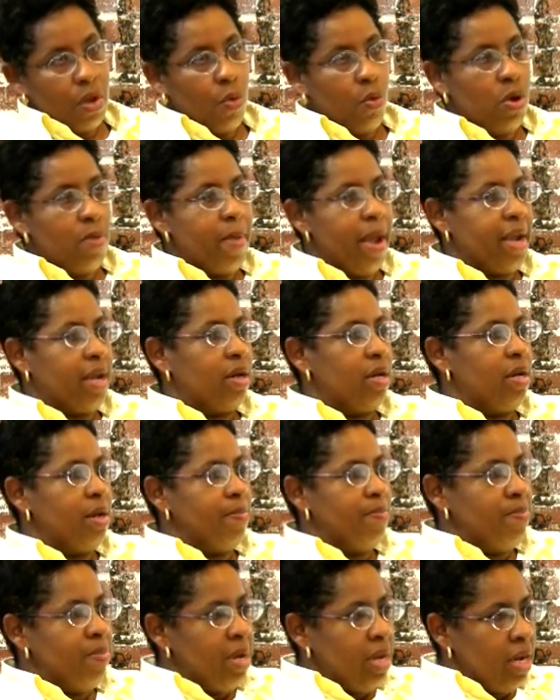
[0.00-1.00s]
We make an
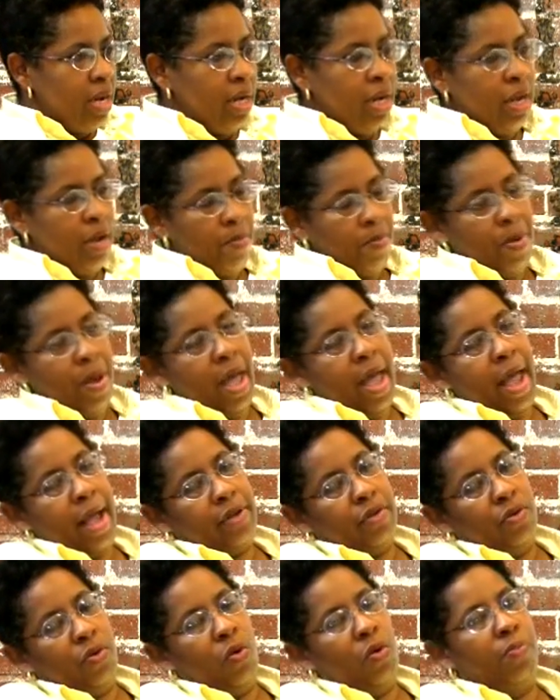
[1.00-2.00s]
immediate
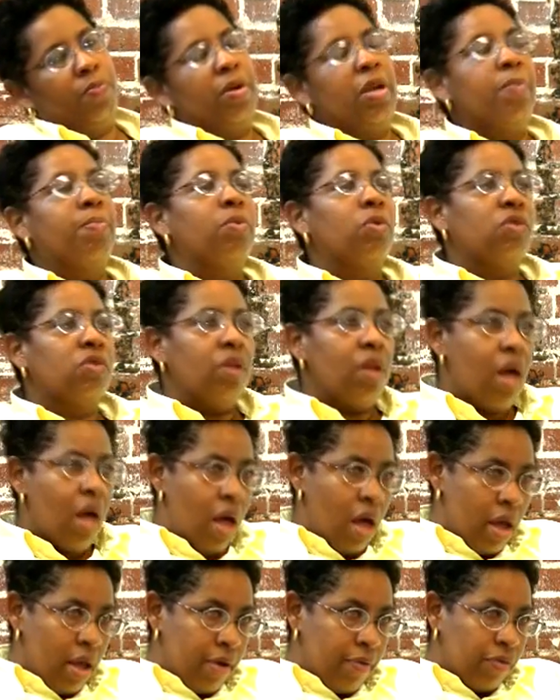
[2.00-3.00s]
impact on people's
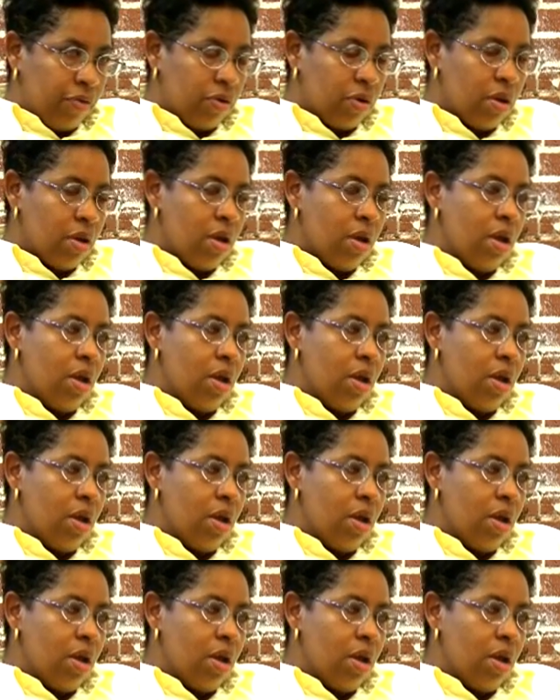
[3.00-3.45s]
lives.